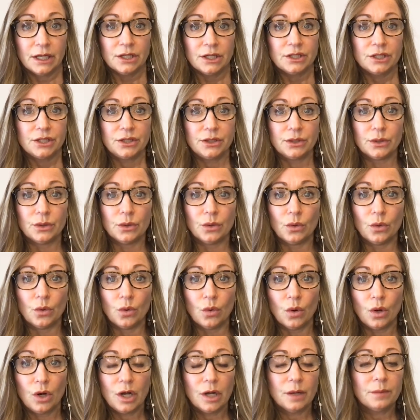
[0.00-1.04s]

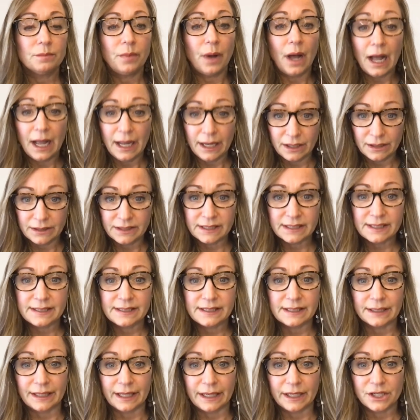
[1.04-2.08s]
to compile
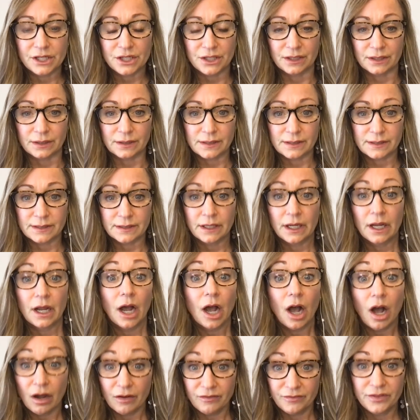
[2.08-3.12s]
distillations
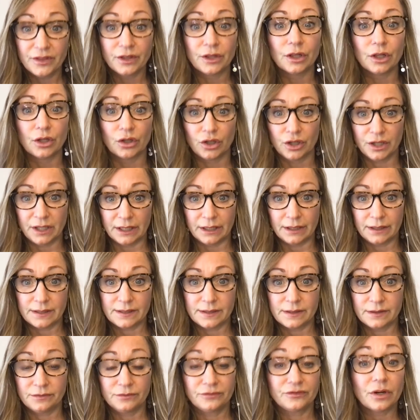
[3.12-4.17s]
of the
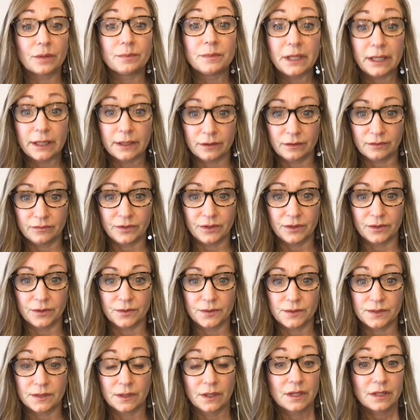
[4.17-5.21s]
learnings from the
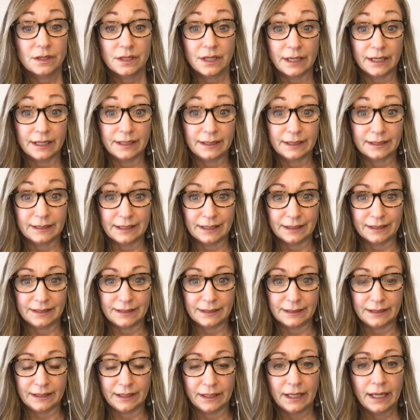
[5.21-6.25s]
interviews that I'd
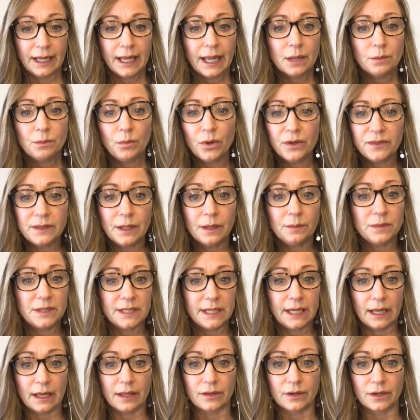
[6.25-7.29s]
conducted and put them
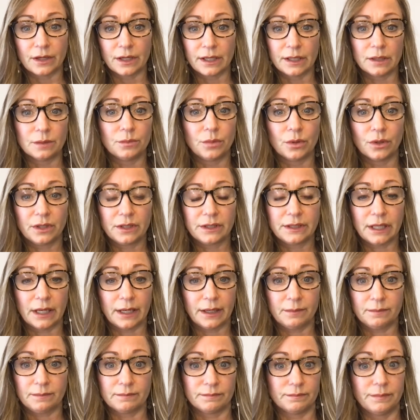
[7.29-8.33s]
together in a book
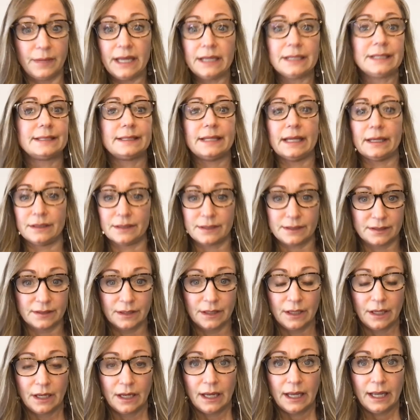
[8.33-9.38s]
that made sense.
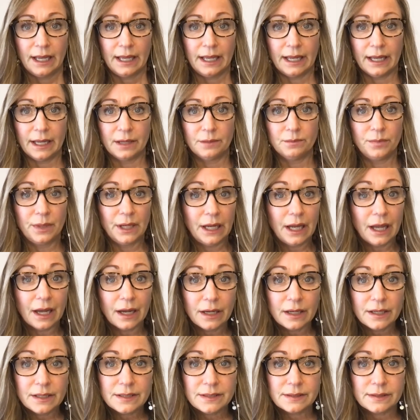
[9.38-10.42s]
And
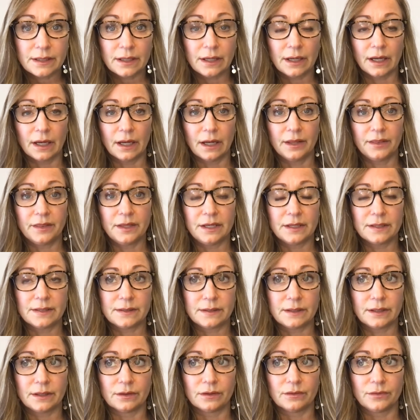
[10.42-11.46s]
because these
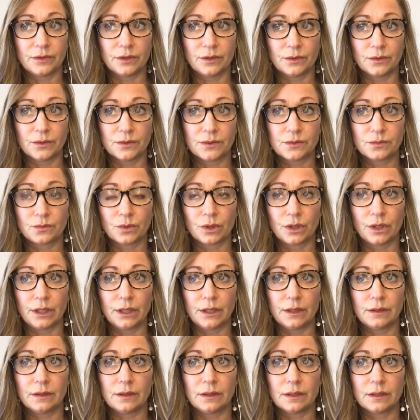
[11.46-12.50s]
interviews
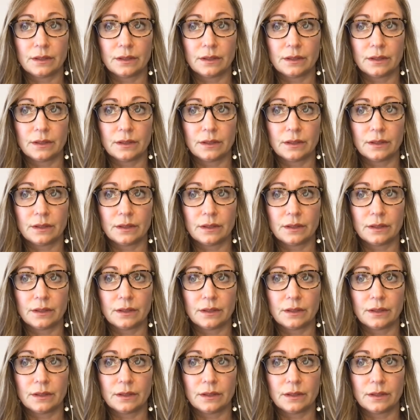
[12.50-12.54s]
really